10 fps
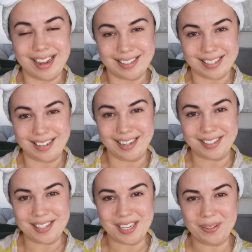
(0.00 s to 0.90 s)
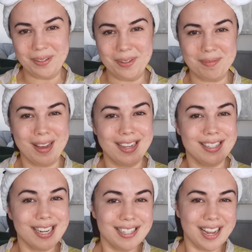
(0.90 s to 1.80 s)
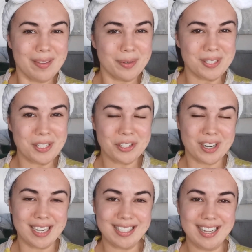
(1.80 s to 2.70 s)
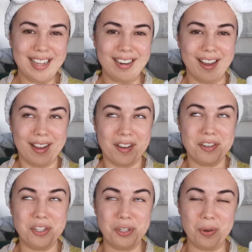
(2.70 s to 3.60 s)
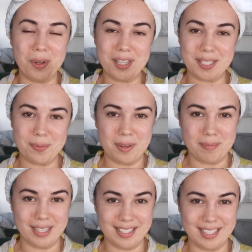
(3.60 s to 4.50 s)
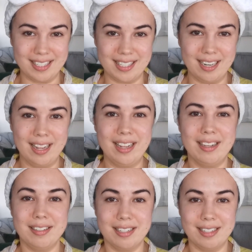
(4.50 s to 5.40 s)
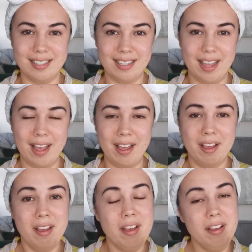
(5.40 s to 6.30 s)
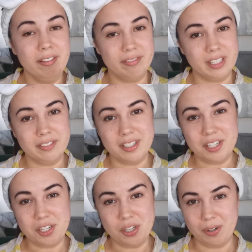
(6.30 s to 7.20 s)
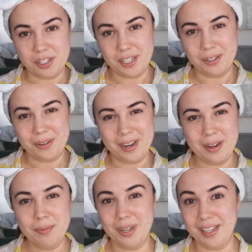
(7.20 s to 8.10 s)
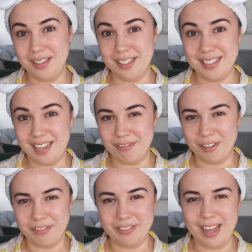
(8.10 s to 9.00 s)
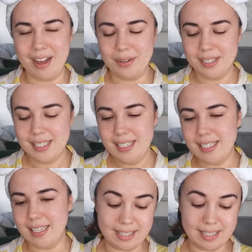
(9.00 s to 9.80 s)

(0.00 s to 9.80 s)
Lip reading: Next, I like to go in with my daytime moisturizer, and I adore this one by Sisley. It is their Velvet Nourishing Cream with saffron flowers.